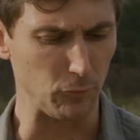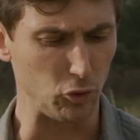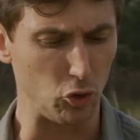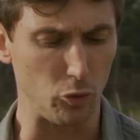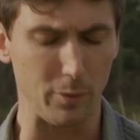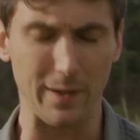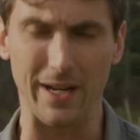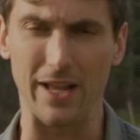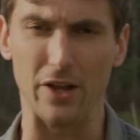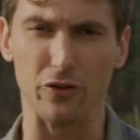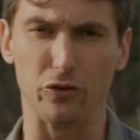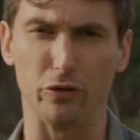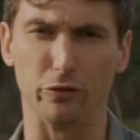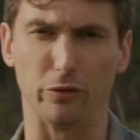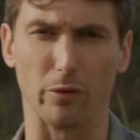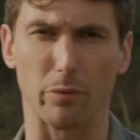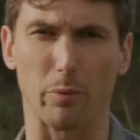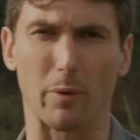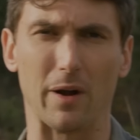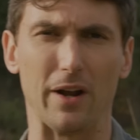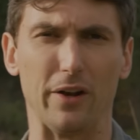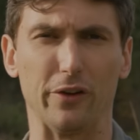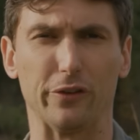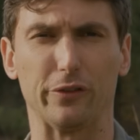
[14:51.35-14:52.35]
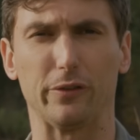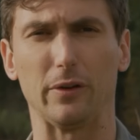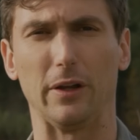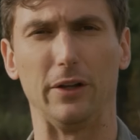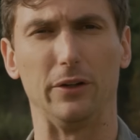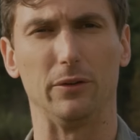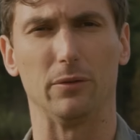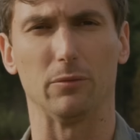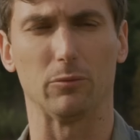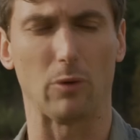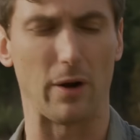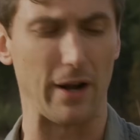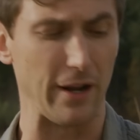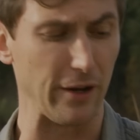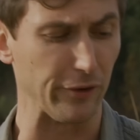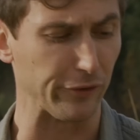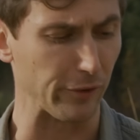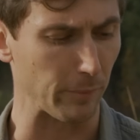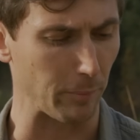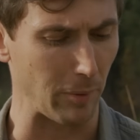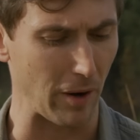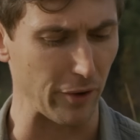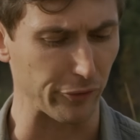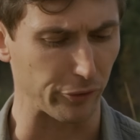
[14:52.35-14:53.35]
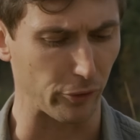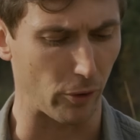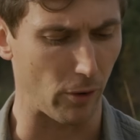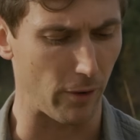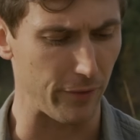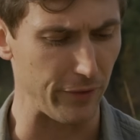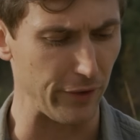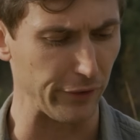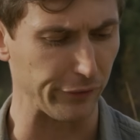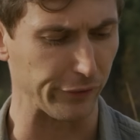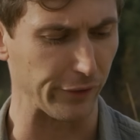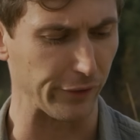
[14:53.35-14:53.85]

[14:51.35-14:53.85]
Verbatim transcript: too many issues with running running a suppressor on this